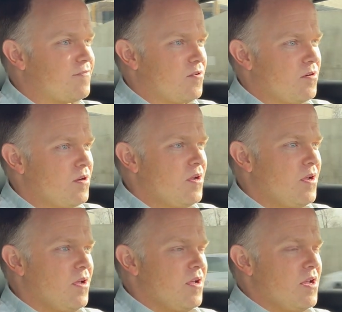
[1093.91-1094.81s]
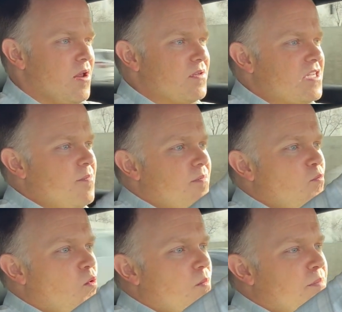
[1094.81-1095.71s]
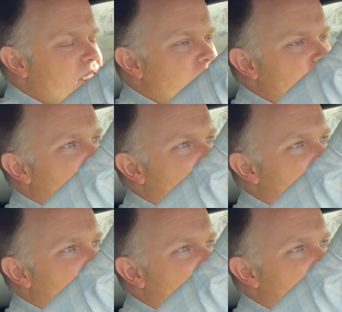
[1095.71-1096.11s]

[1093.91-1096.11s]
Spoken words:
for some potential